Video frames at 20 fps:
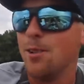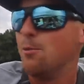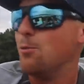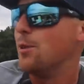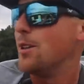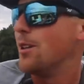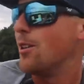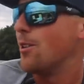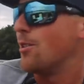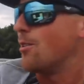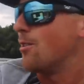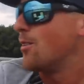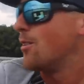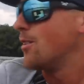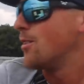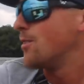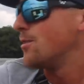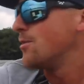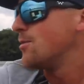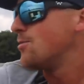We are
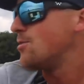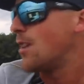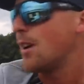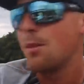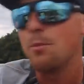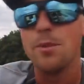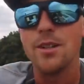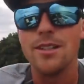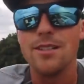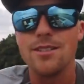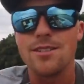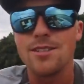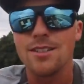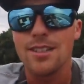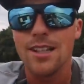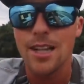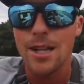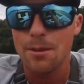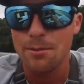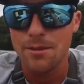trying to be the
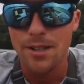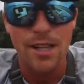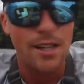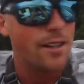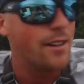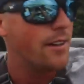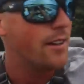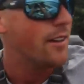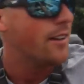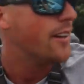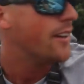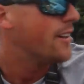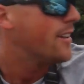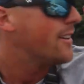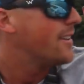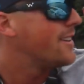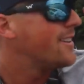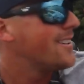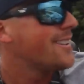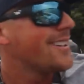slab daddy
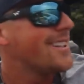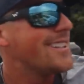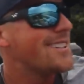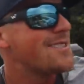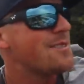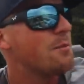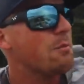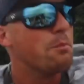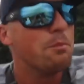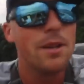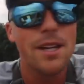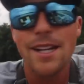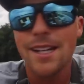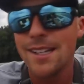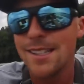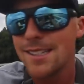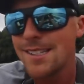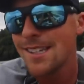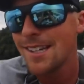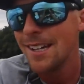today get some big
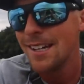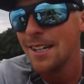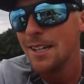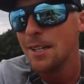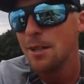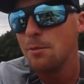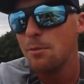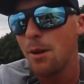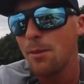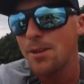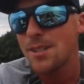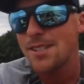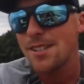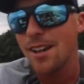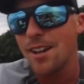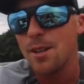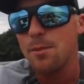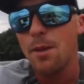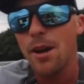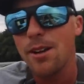ones. But I'm
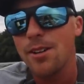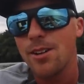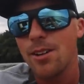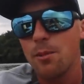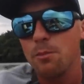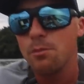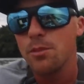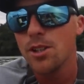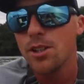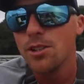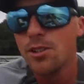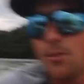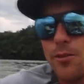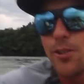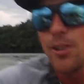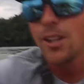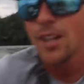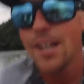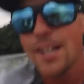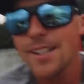excited. I'm out here on
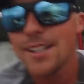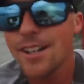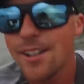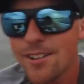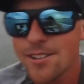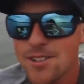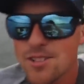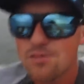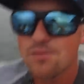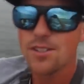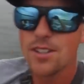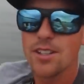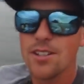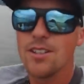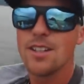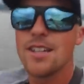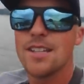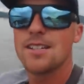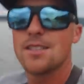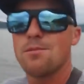beautiful Lake
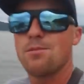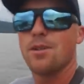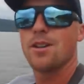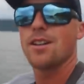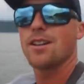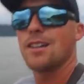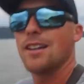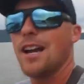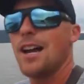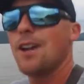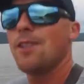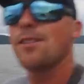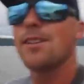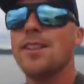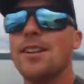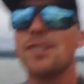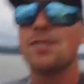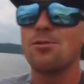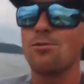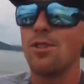Guntersville. It's pretty
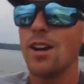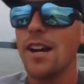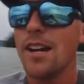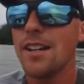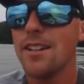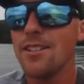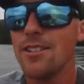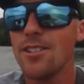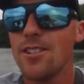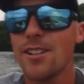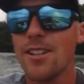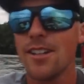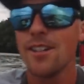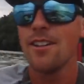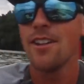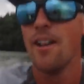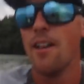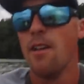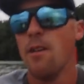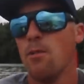cloudy. It's rainy
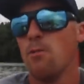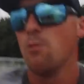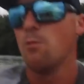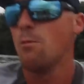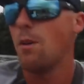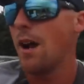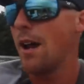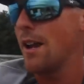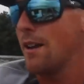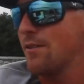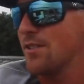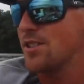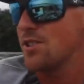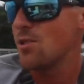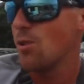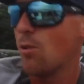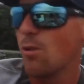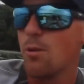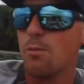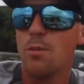looking. We might have a
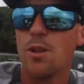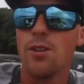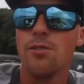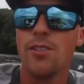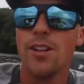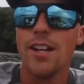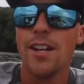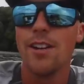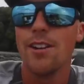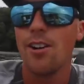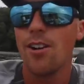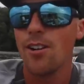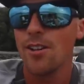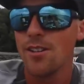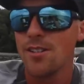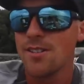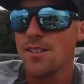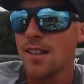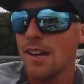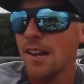storm moving in on
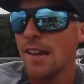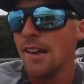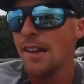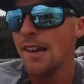us.